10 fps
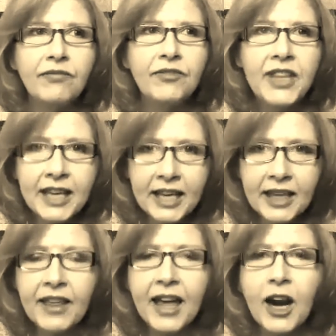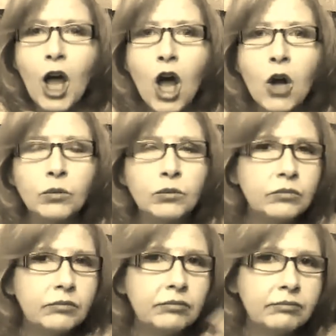thinking that, oh,
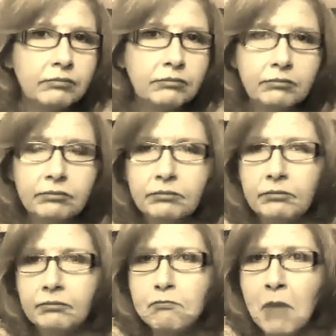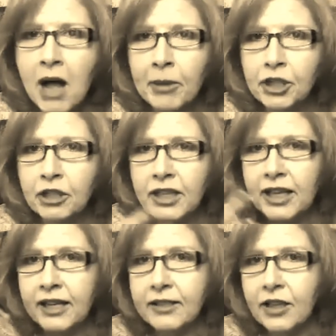mom will do
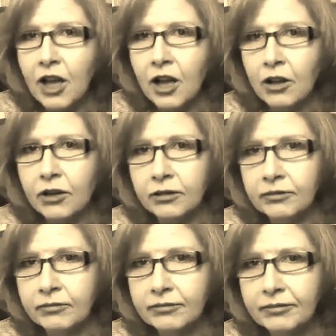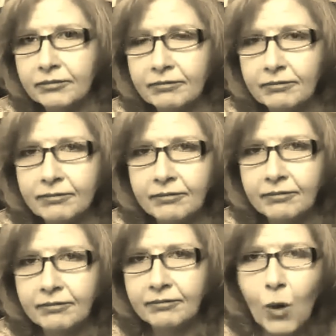this, oh,
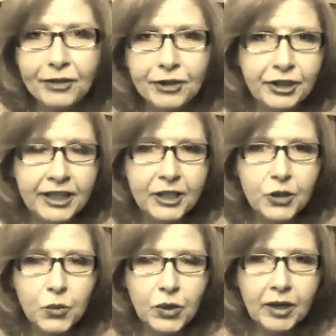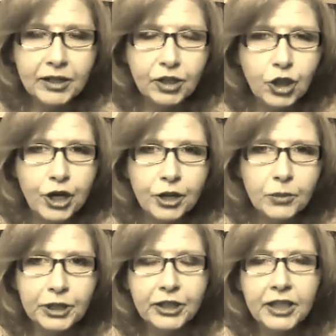wife will do this,
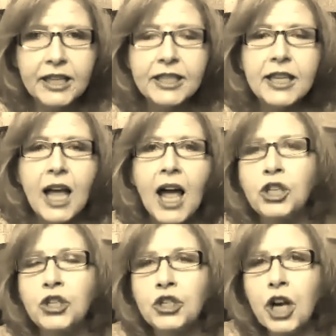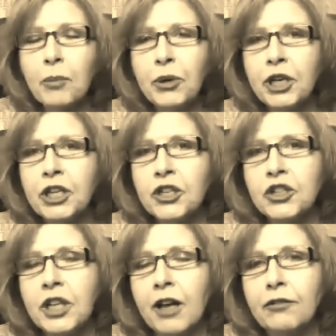daughter will do this. When you start
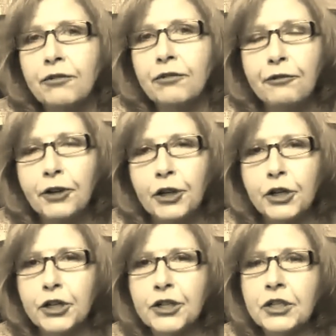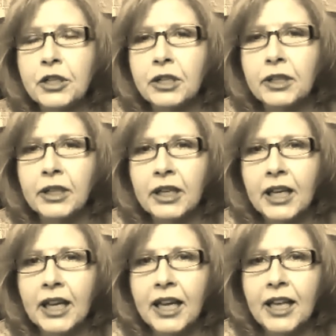putting yourself first,
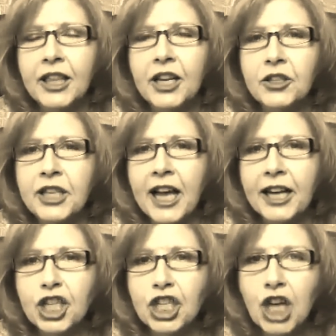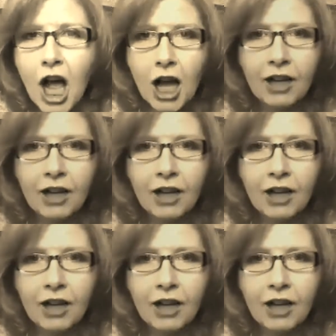there's that shock